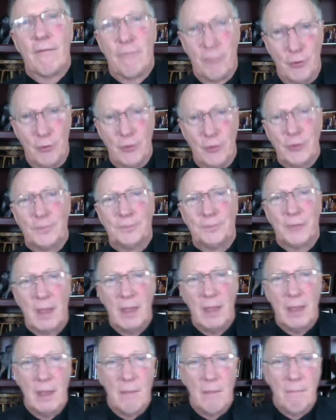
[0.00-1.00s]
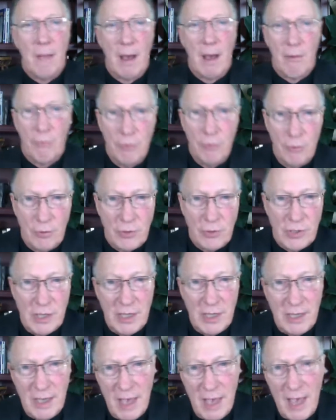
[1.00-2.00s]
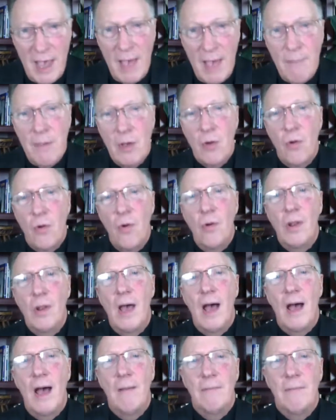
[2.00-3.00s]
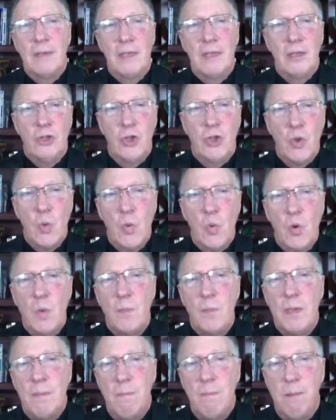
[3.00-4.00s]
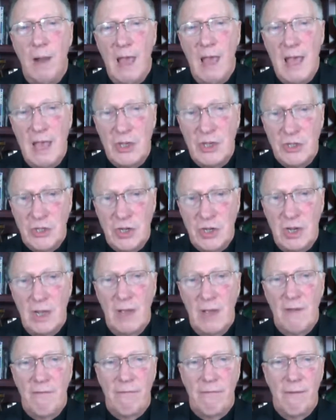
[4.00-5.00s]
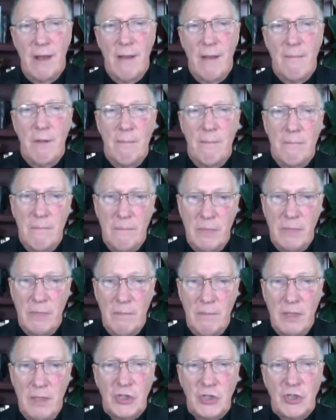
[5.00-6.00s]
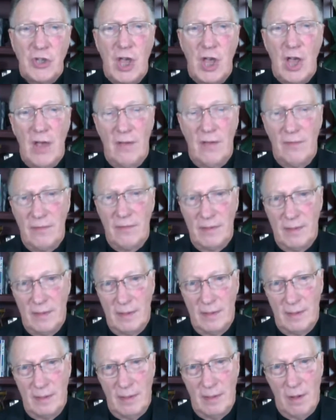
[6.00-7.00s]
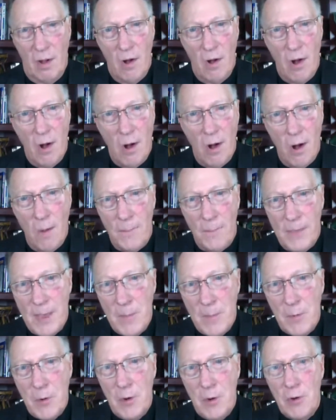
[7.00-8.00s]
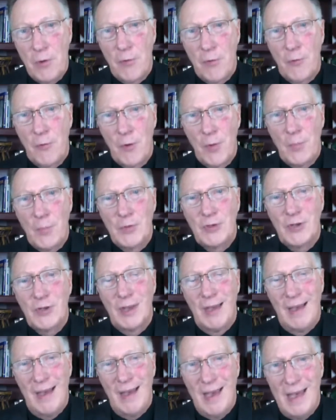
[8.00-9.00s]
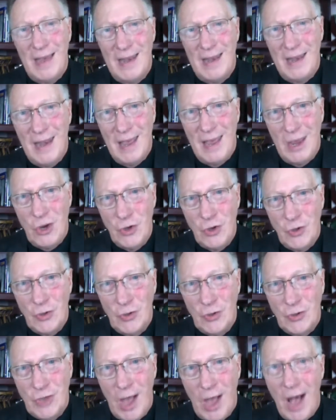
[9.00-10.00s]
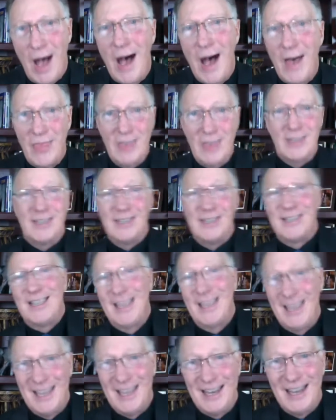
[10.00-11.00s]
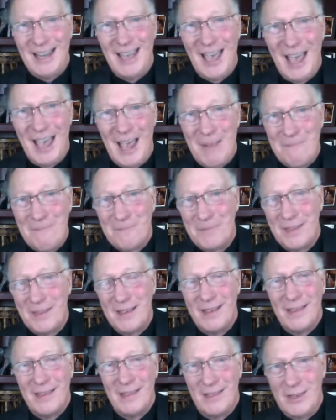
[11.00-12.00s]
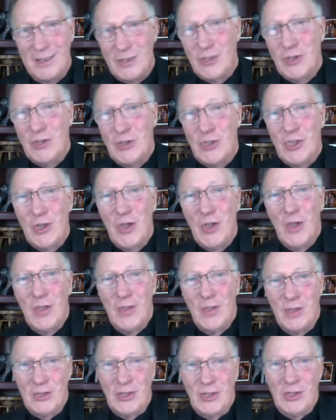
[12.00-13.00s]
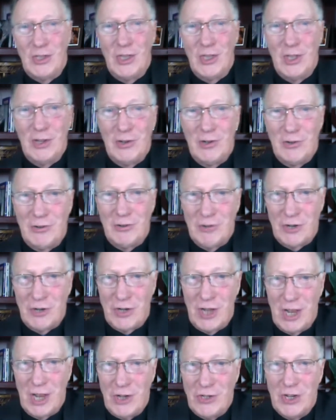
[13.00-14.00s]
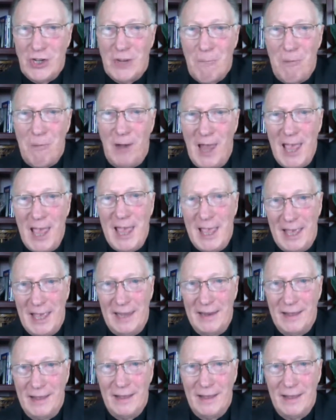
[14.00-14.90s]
fruit. Baruch tiyeh mikol ha'amin, you will be blessed from the midst of all people, groups, and nations. This is the end game. This is the strategic plan.